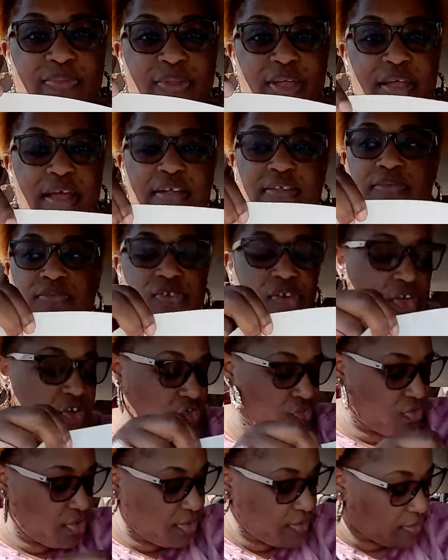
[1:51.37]
Got some chicken
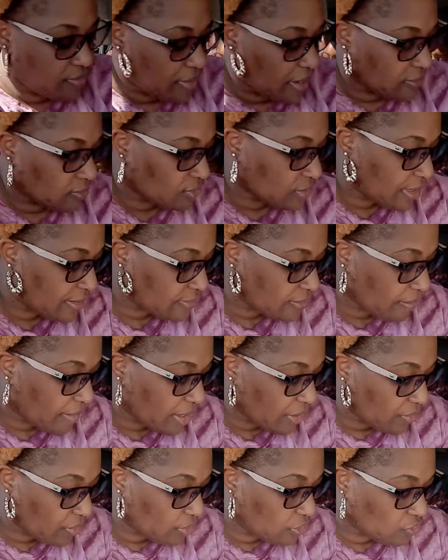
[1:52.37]
strips, mashed potatoes, and
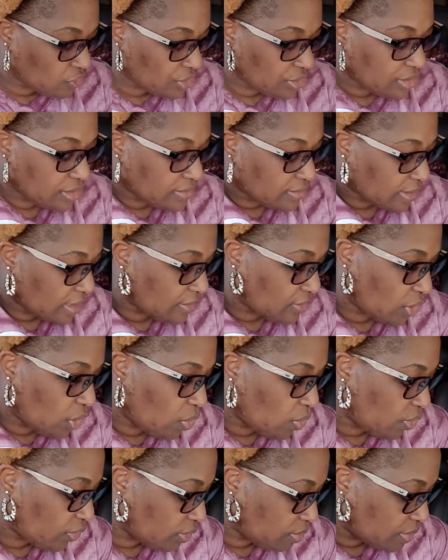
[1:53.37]
macaroni and cheese. I don't
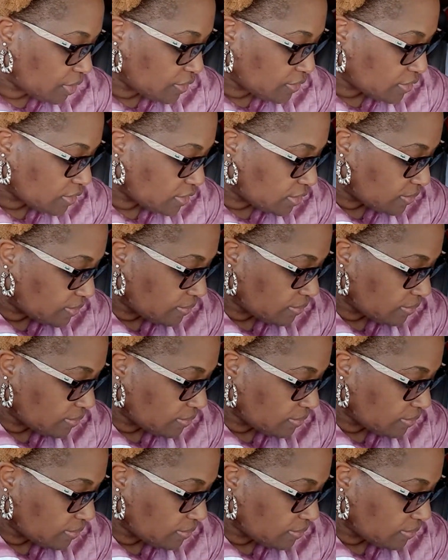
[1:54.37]
want the biscuit,